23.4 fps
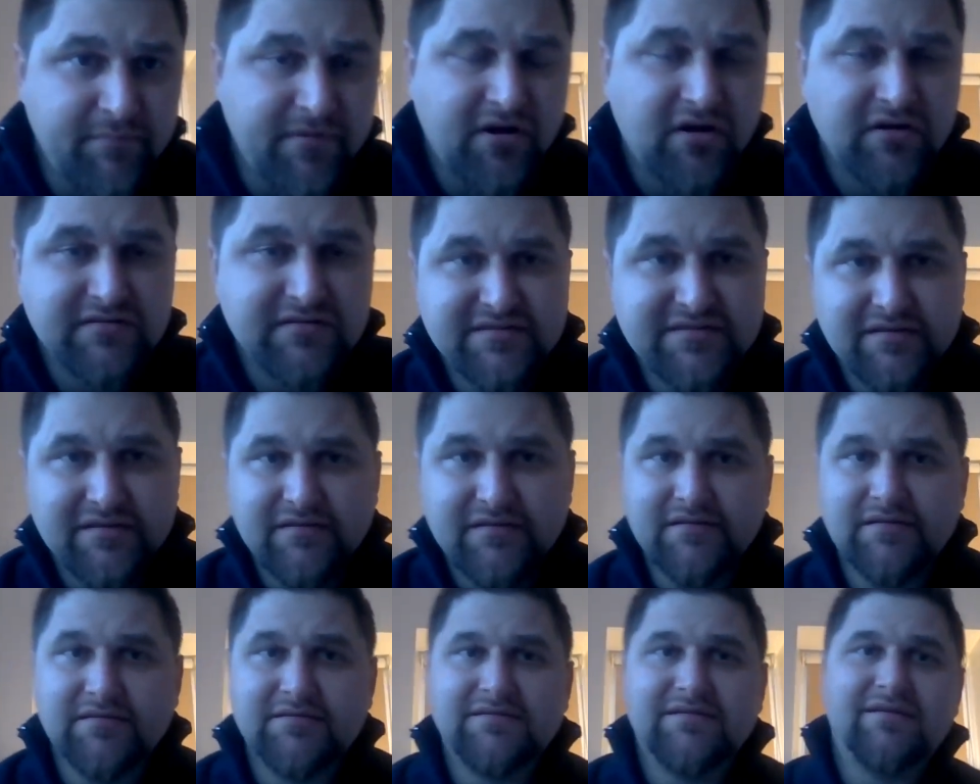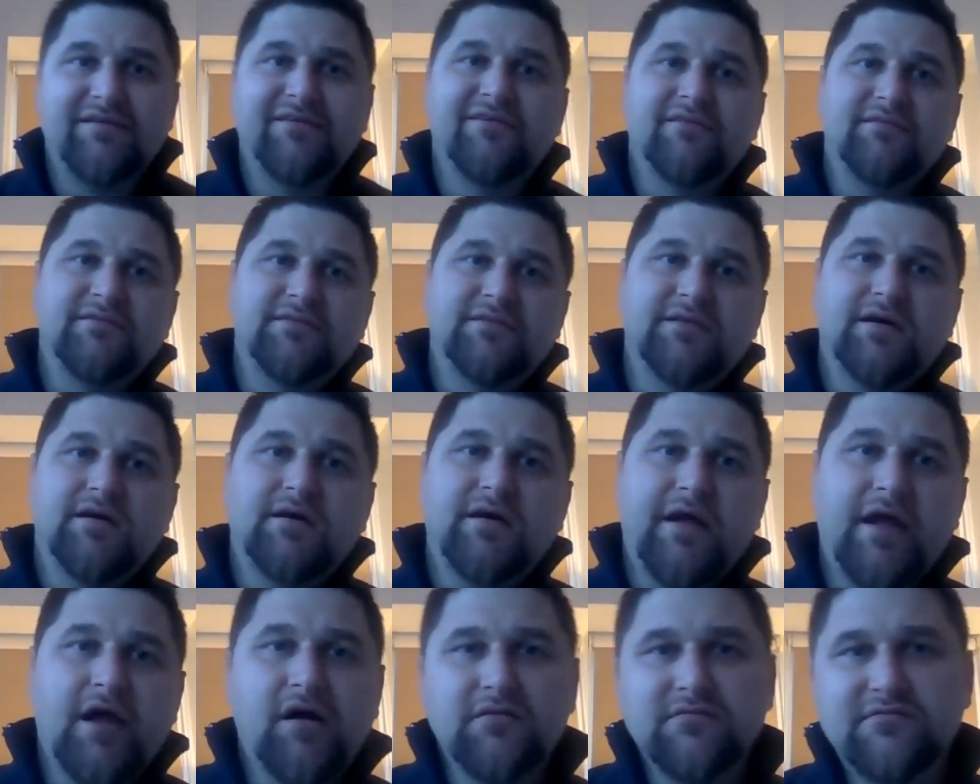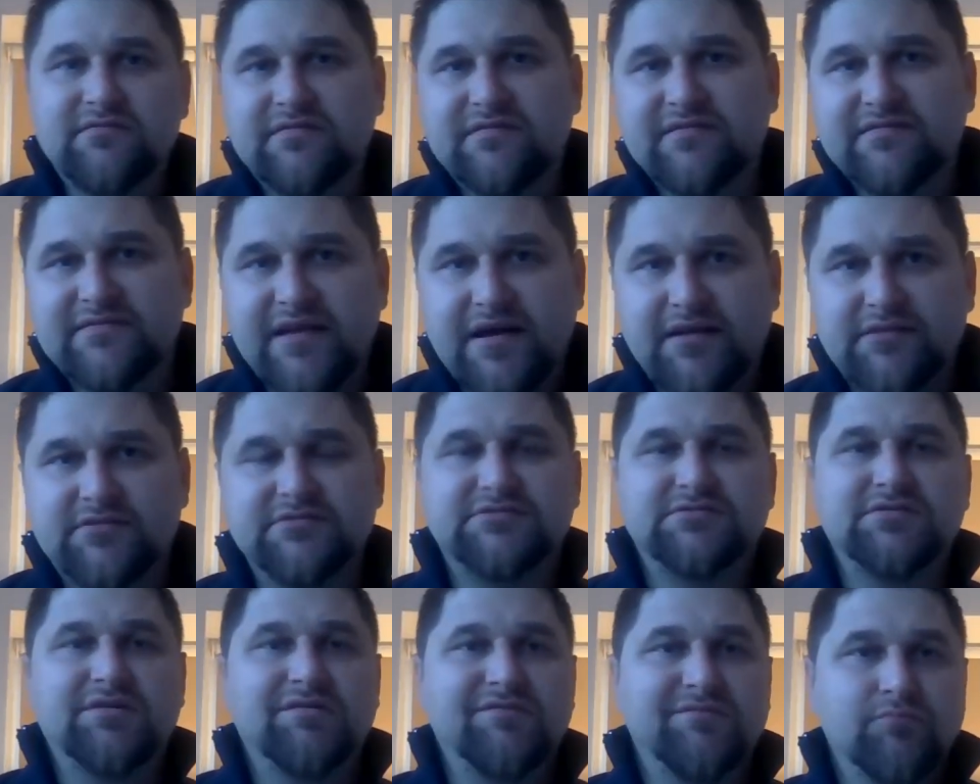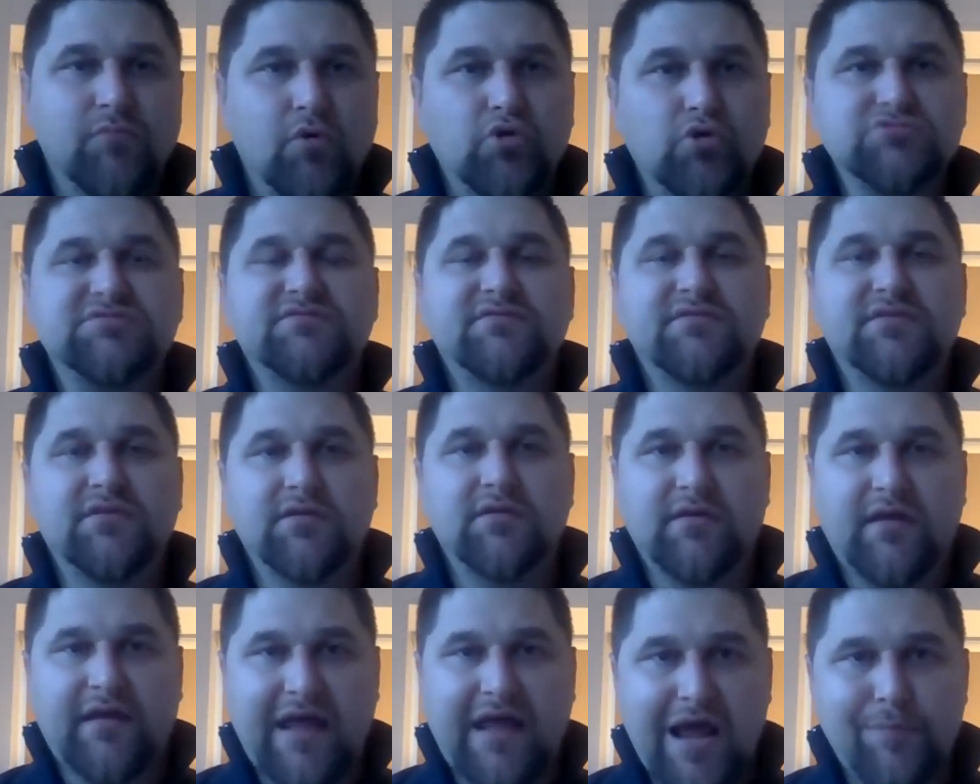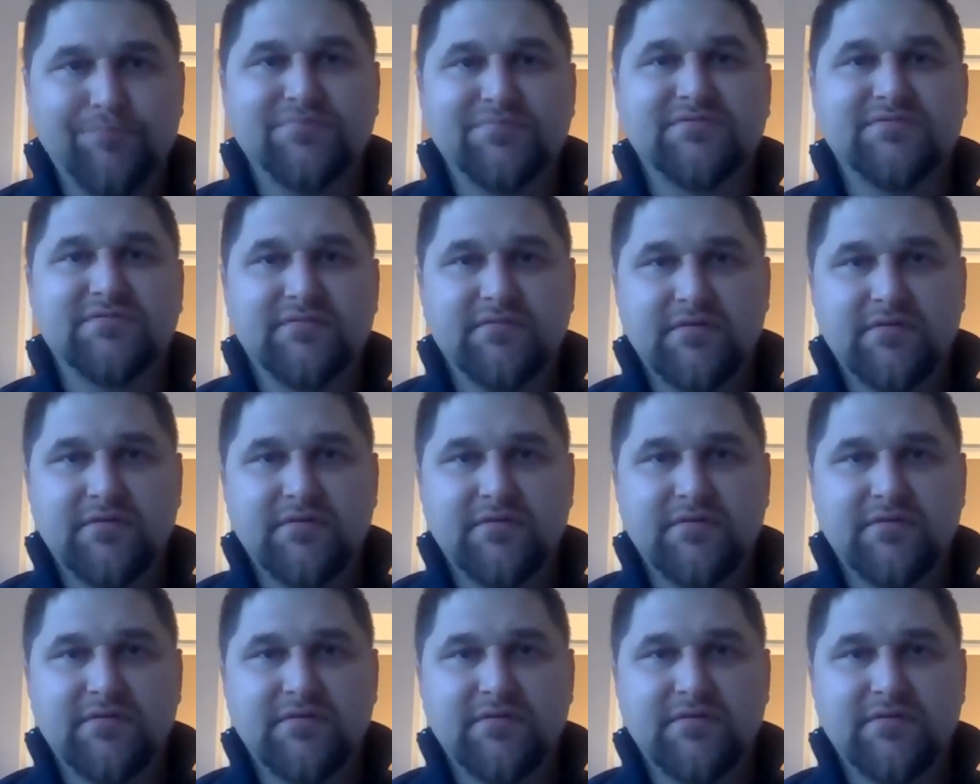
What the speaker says: because the health status of most of the camp